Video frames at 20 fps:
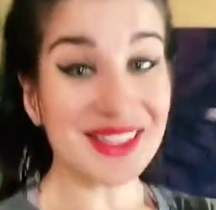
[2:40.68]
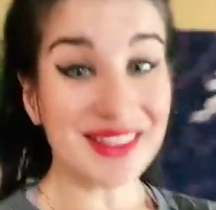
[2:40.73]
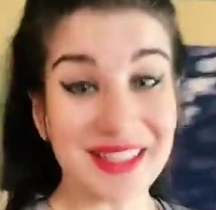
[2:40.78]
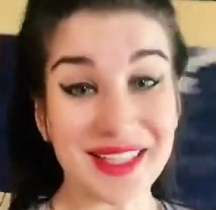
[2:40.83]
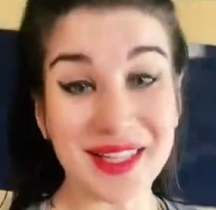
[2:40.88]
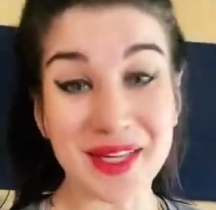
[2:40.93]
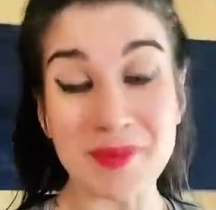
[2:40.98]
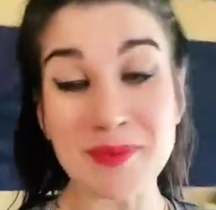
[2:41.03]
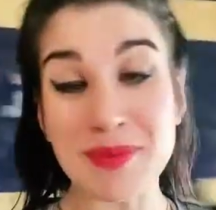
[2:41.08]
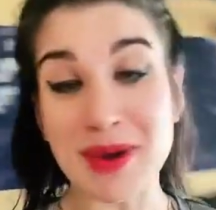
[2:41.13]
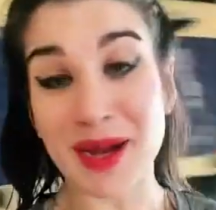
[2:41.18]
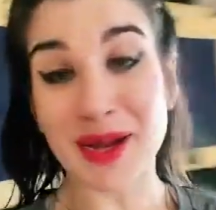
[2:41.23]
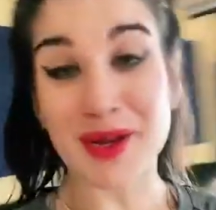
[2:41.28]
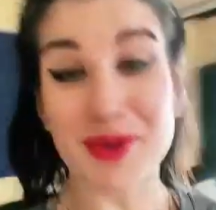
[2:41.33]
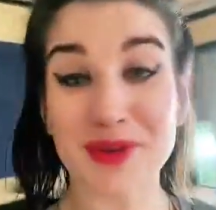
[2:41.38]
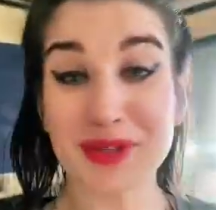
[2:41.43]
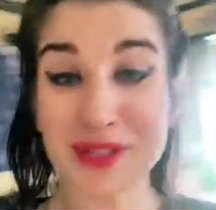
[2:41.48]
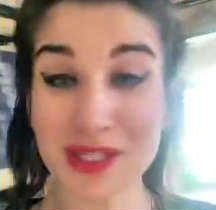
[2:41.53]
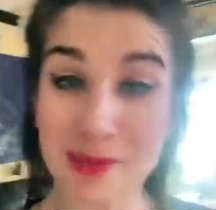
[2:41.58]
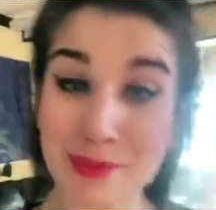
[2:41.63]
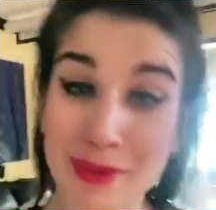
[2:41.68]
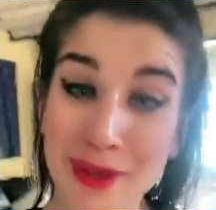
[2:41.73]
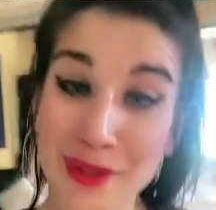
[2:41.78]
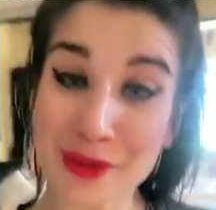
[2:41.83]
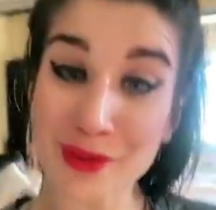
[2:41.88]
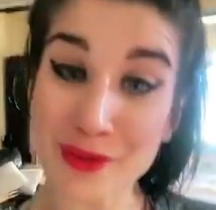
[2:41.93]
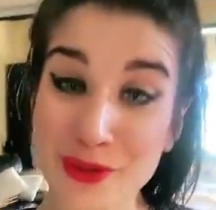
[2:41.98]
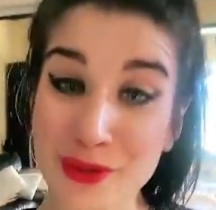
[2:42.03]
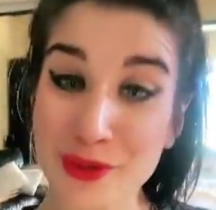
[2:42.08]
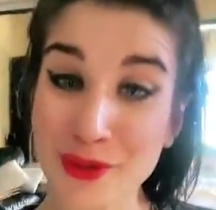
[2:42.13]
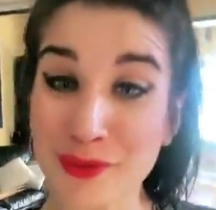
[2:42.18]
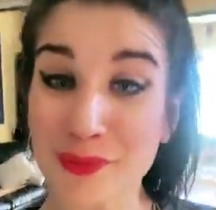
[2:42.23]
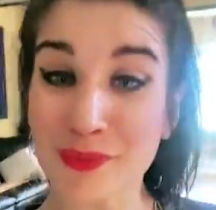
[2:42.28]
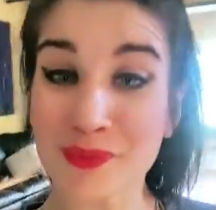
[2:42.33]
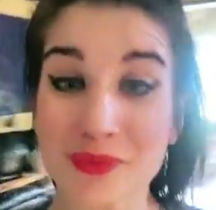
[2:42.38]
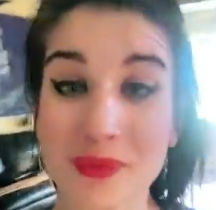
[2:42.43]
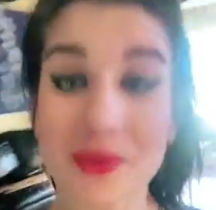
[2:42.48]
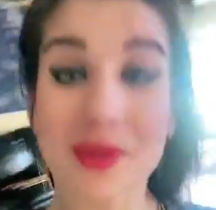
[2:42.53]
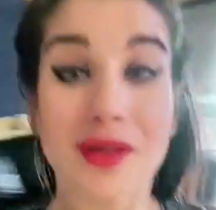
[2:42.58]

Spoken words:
Link in bio. See my YouTube.